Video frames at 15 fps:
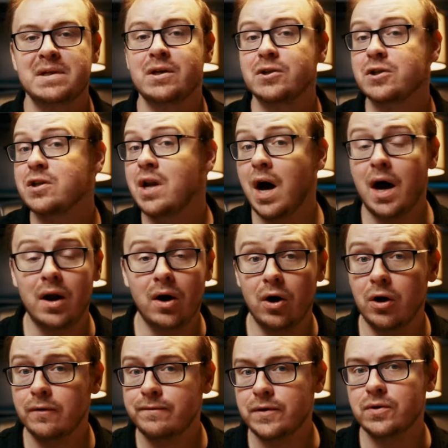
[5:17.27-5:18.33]
because not
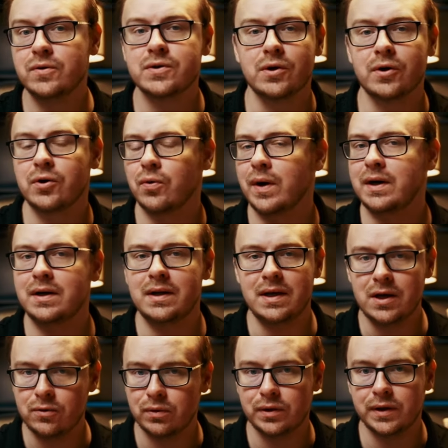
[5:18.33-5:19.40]
all views are created
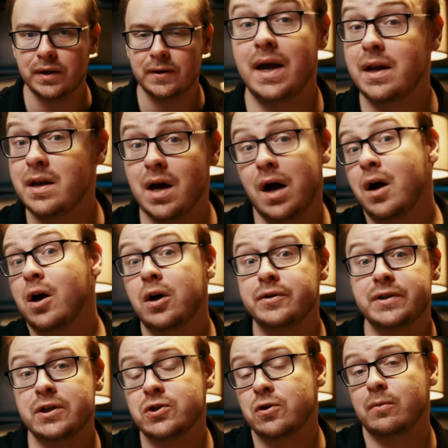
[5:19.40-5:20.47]
equally and not all
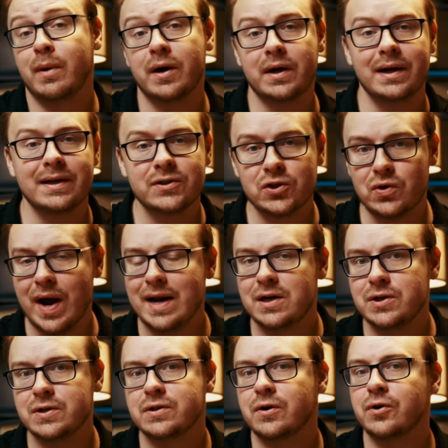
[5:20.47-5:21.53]
digital marketing
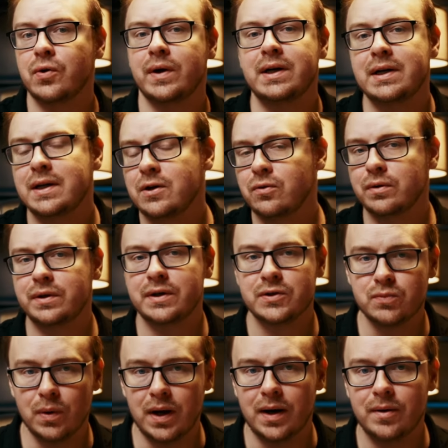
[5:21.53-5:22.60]
strategies are created equally as
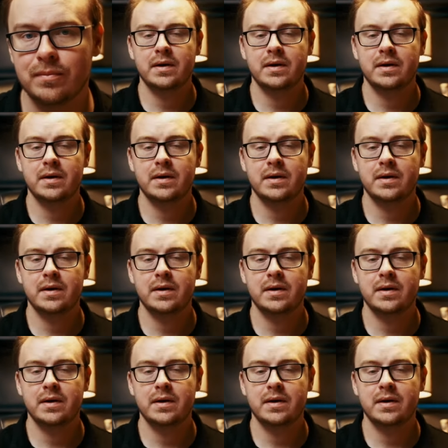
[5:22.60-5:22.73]
well.